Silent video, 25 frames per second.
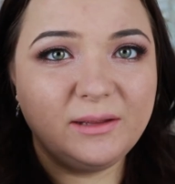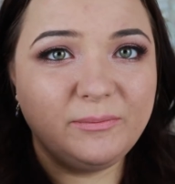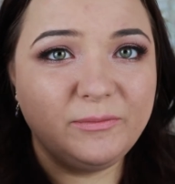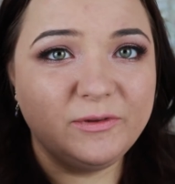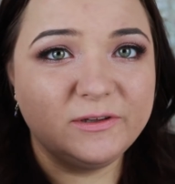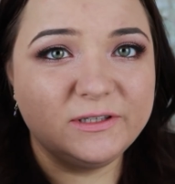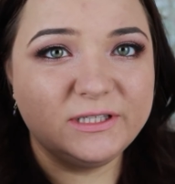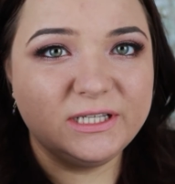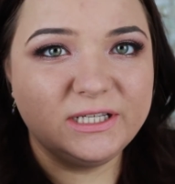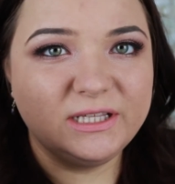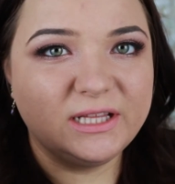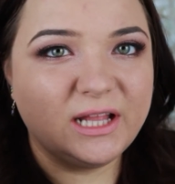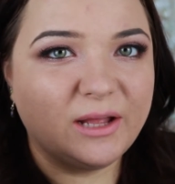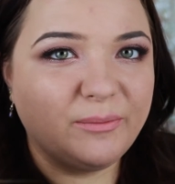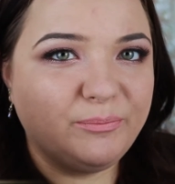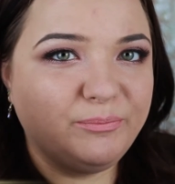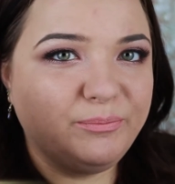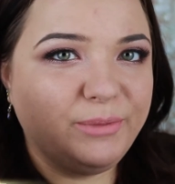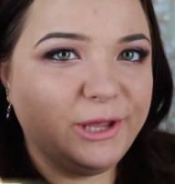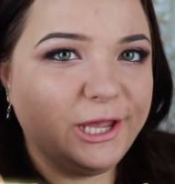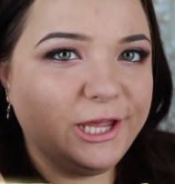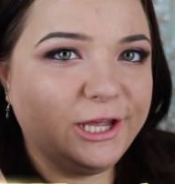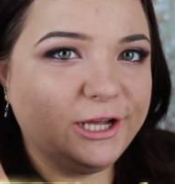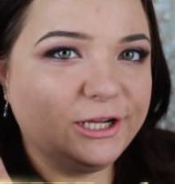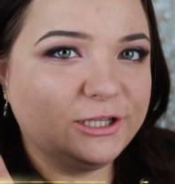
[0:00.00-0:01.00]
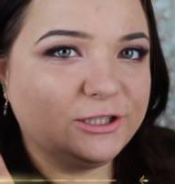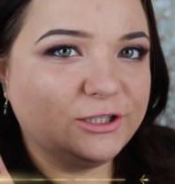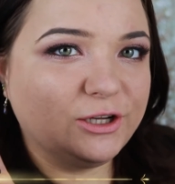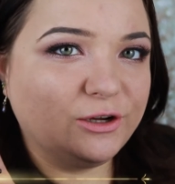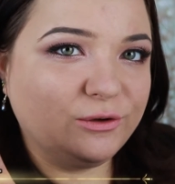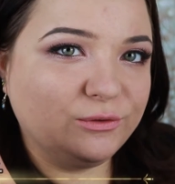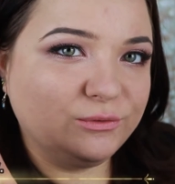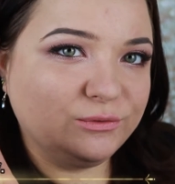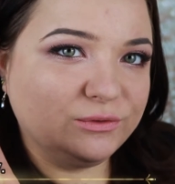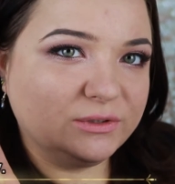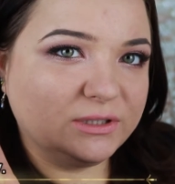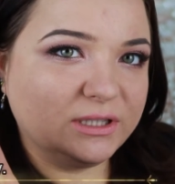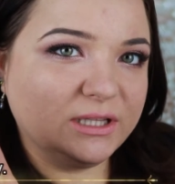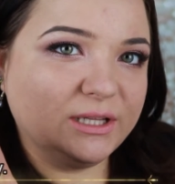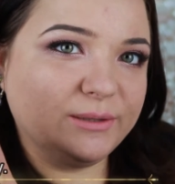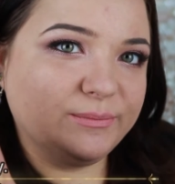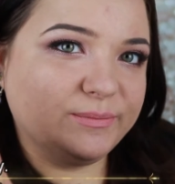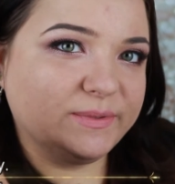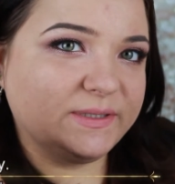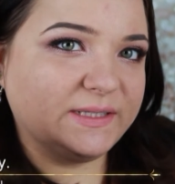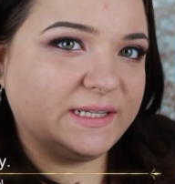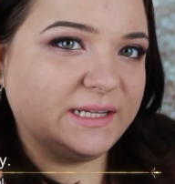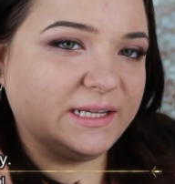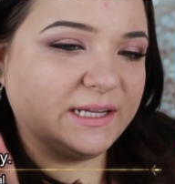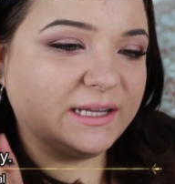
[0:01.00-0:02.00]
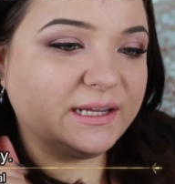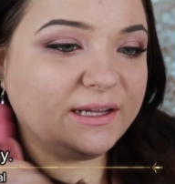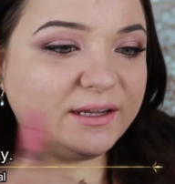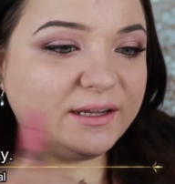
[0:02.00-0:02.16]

I'm using a pink toned lipstick.